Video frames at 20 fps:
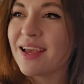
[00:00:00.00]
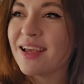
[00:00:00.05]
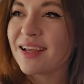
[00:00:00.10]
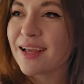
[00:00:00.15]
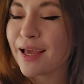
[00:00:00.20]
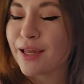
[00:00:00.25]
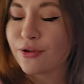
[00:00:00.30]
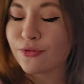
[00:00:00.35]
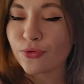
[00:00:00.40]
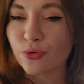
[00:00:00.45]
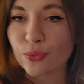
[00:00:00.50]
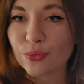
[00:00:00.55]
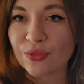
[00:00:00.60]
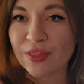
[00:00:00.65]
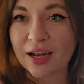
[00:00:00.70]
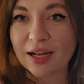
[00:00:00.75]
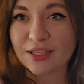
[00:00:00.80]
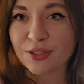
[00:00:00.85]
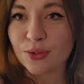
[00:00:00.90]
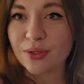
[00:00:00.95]
kind of rude
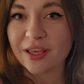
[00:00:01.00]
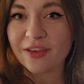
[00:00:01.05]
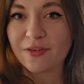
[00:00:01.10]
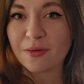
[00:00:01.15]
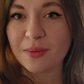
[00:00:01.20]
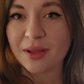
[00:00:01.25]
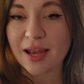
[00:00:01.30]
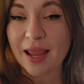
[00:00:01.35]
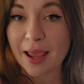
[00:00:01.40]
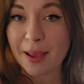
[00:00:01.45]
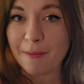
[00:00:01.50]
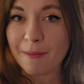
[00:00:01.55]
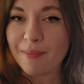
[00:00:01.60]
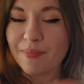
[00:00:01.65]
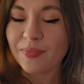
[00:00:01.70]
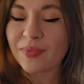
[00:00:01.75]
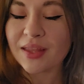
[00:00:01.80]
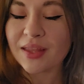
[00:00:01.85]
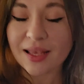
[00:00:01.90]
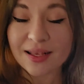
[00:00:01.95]
that I don't give him a name.
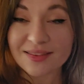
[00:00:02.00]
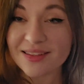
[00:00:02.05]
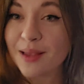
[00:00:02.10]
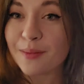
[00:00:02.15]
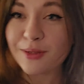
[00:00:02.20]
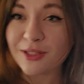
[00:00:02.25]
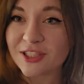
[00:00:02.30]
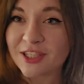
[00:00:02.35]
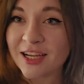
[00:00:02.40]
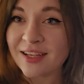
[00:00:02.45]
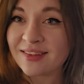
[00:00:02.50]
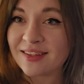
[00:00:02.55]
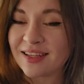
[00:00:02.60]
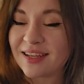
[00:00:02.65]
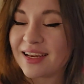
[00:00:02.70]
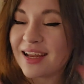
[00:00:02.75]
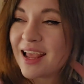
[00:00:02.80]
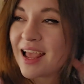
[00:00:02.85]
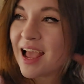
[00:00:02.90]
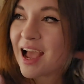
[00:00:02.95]
His name is Jason.